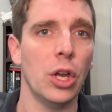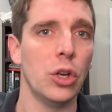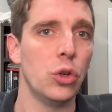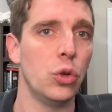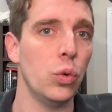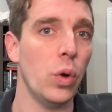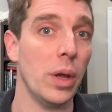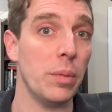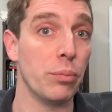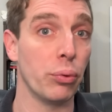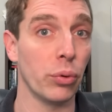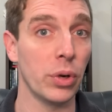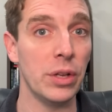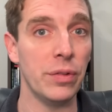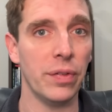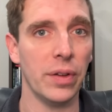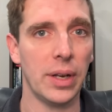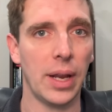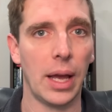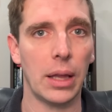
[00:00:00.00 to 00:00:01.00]
do a brief
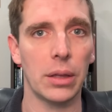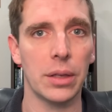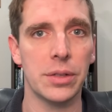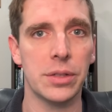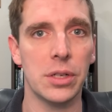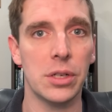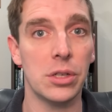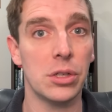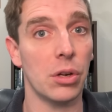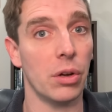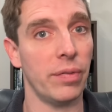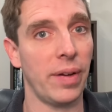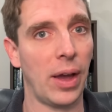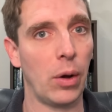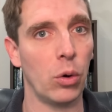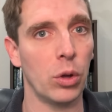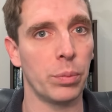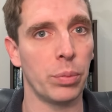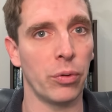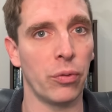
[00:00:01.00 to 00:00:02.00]
analysis of
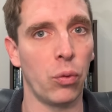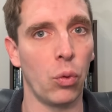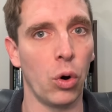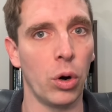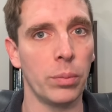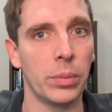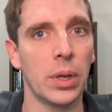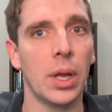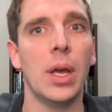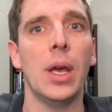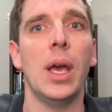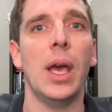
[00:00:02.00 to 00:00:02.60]
how it performed,